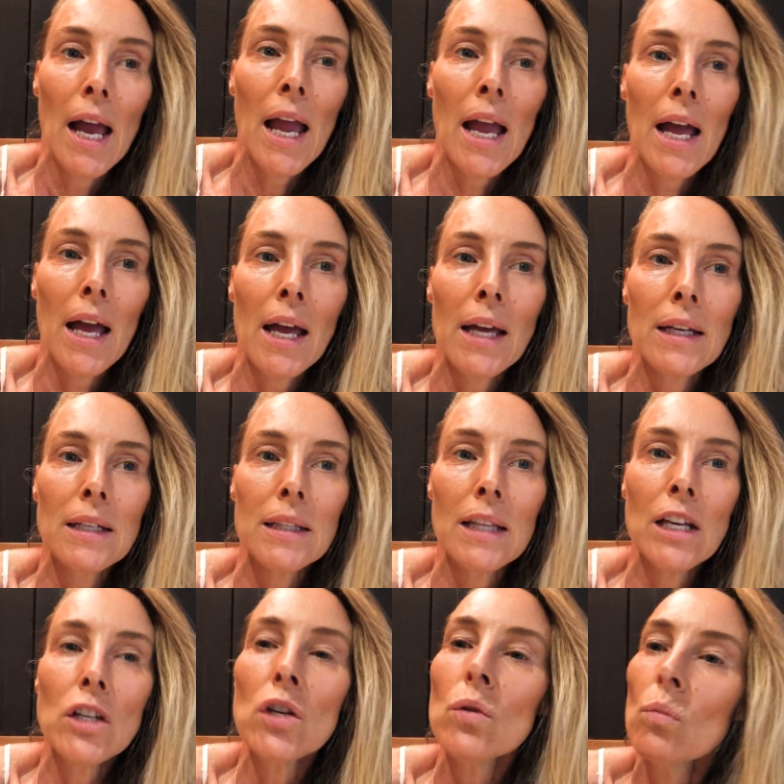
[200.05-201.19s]
And
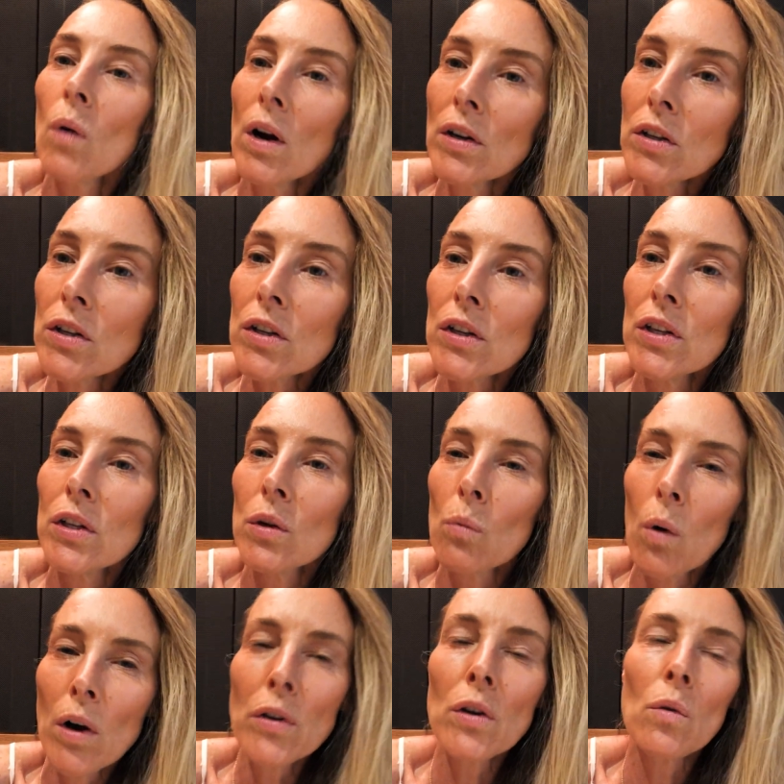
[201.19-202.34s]
then you wonder and you
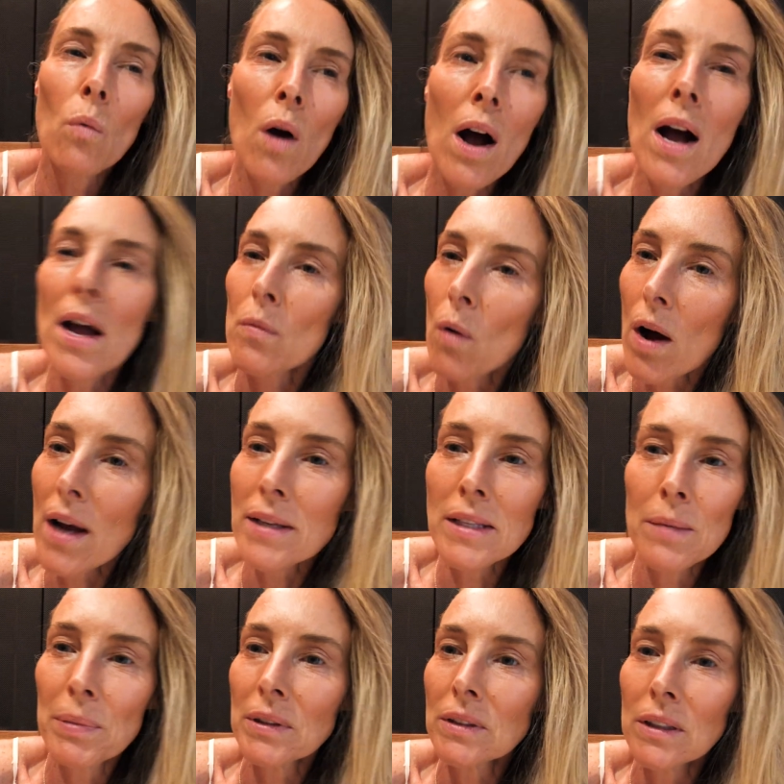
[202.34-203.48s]
wonder why, why is he
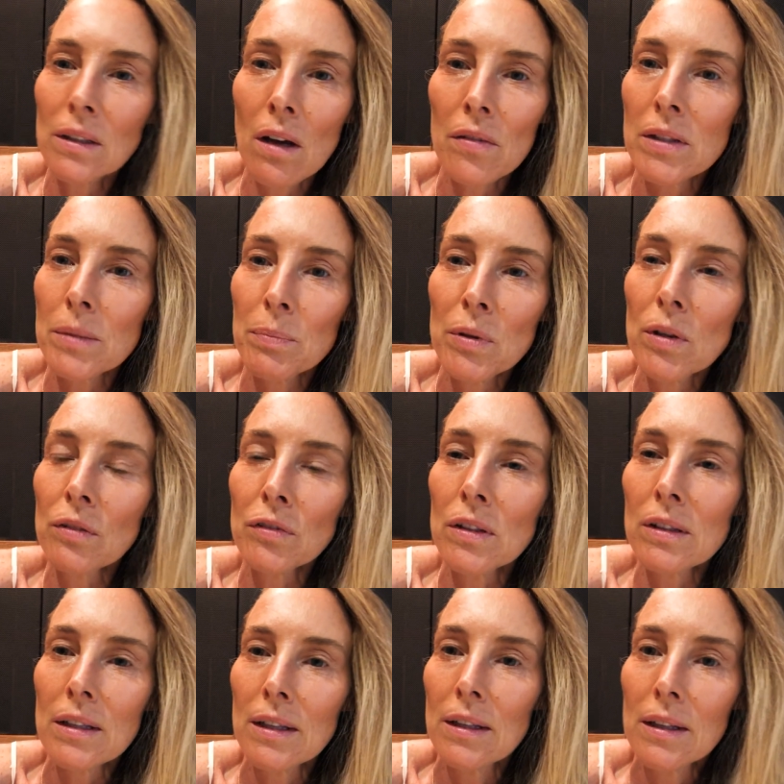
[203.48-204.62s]
building all this
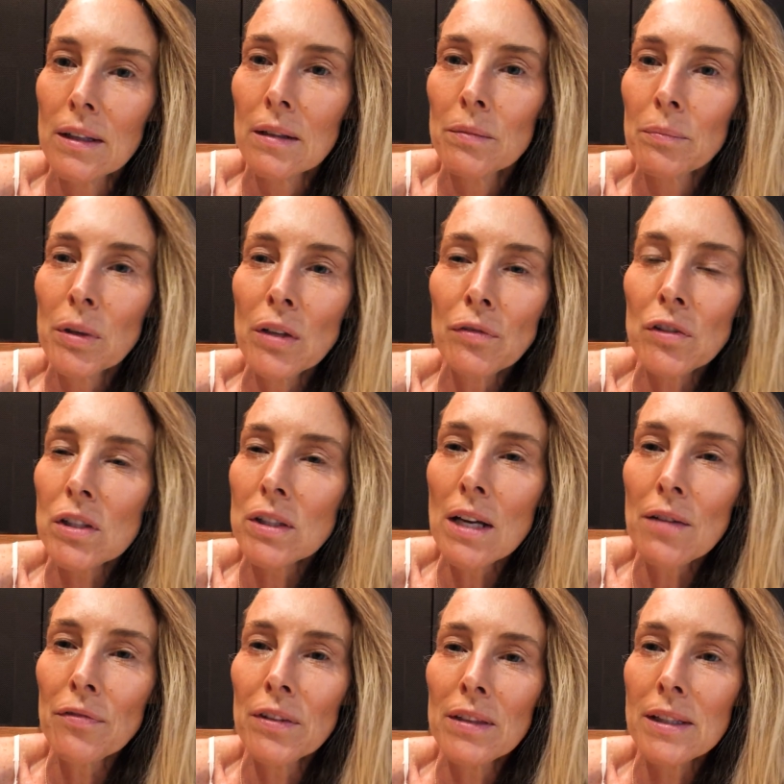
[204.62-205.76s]
beautiful beautiful
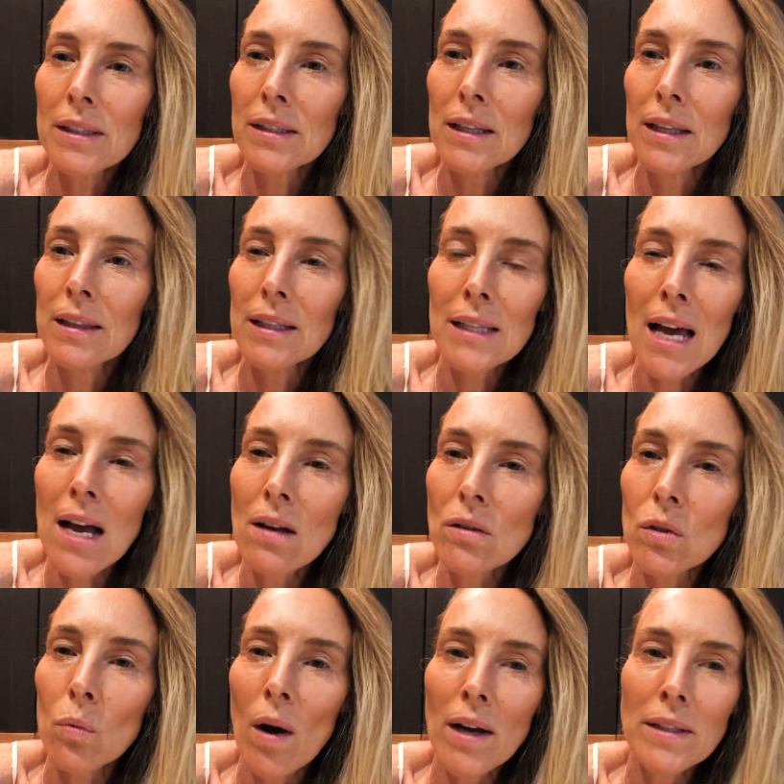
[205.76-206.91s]
stuff in this in this
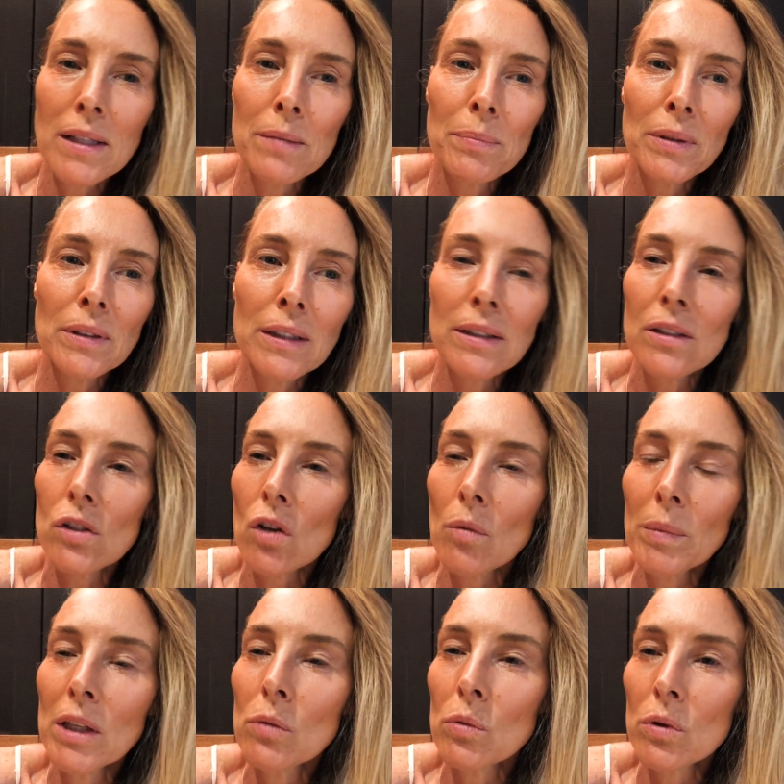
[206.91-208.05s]
house? Why is he building so
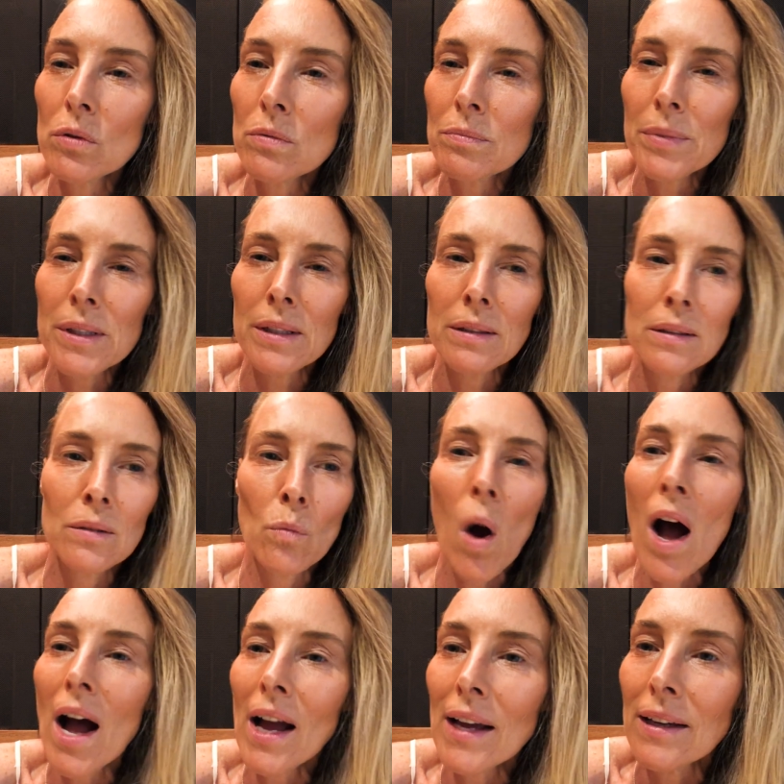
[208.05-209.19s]
many rooms and
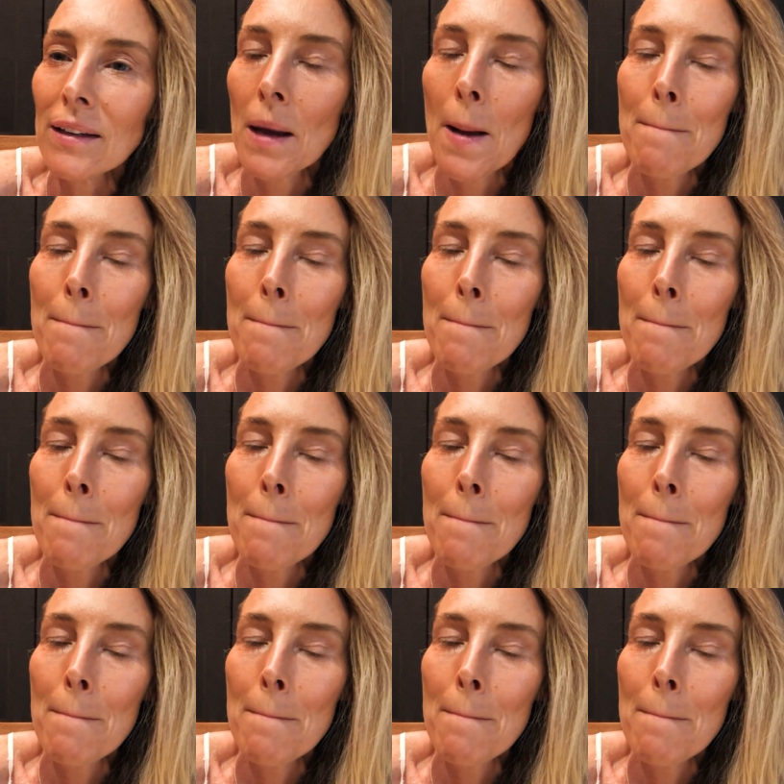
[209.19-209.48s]
why?